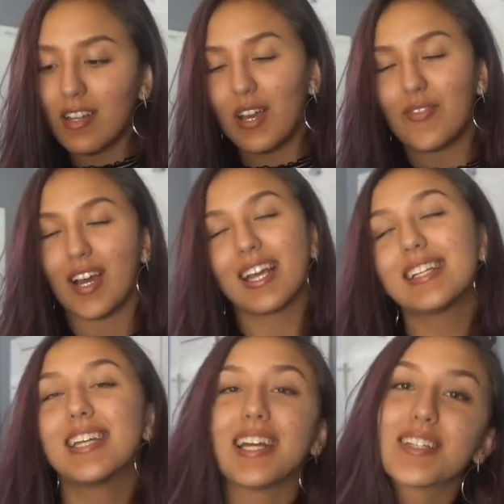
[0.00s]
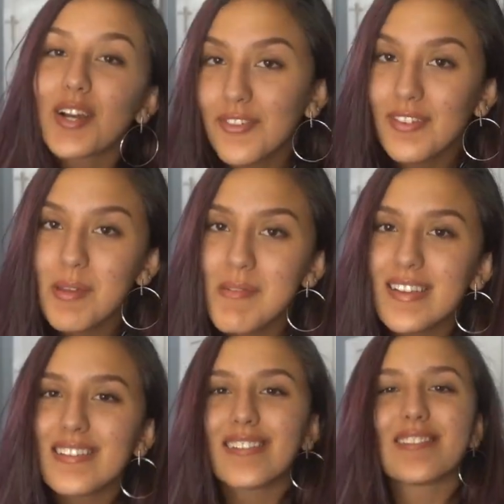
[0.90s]
If I get TikTok
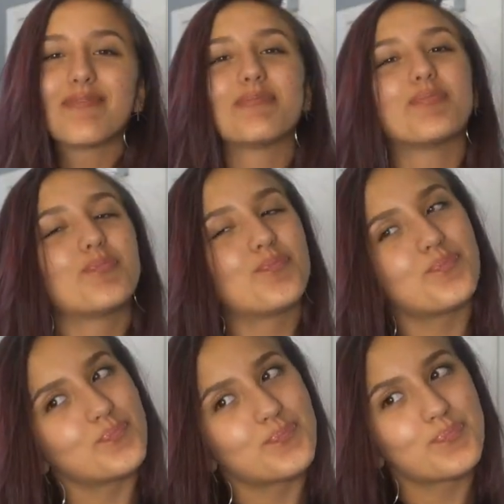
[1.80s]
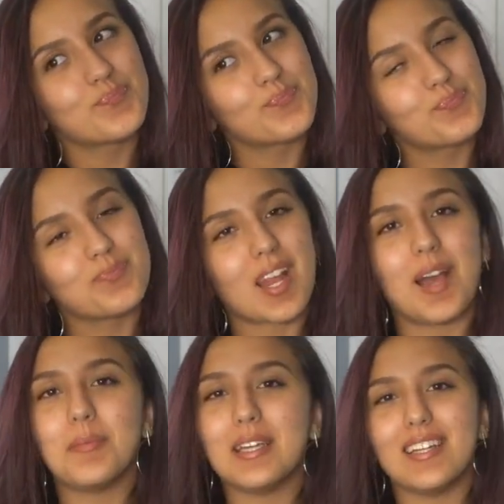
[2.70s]
famous,
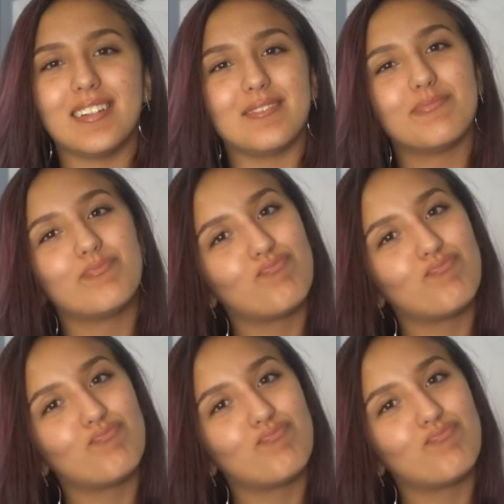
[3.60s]
I mean,